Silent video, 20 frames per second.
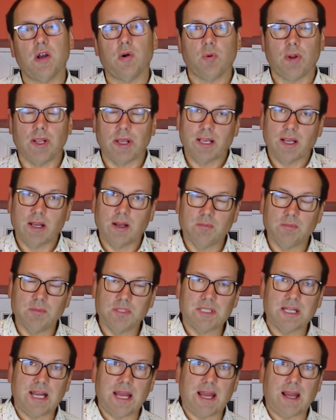Well, it
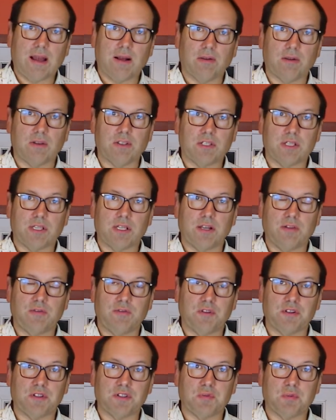comes down to the
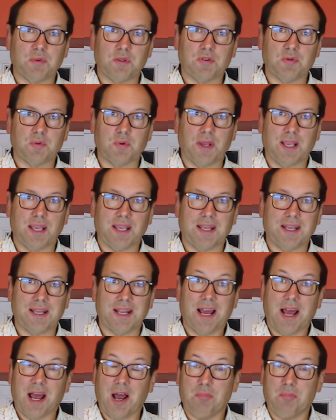difference between